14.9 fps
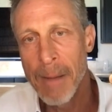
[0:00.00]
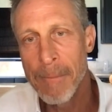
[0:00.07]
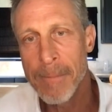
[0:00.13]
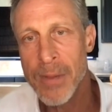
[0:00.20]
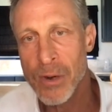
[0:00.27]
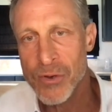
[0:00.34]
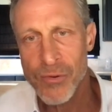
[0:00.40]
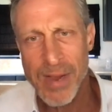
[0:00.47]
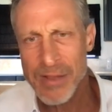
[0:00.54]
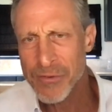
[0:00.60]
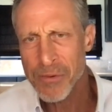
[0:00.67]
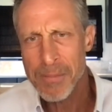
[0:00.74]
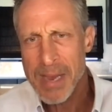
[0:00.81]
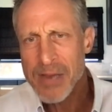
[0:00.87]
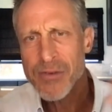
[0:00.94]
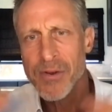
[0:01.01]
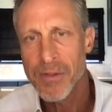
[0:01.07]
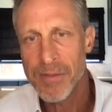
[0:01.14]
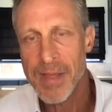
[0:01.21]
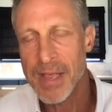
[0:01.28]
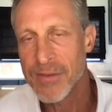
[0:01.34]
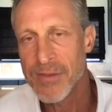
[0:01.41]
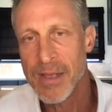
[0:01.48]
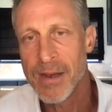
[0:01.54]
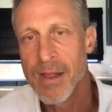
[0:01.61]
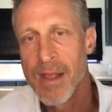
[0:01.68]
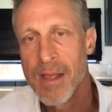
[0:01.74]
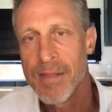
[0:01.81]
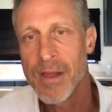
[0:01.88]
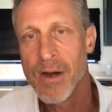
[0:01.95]
um, you know transformational things
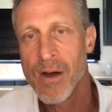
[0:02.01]
that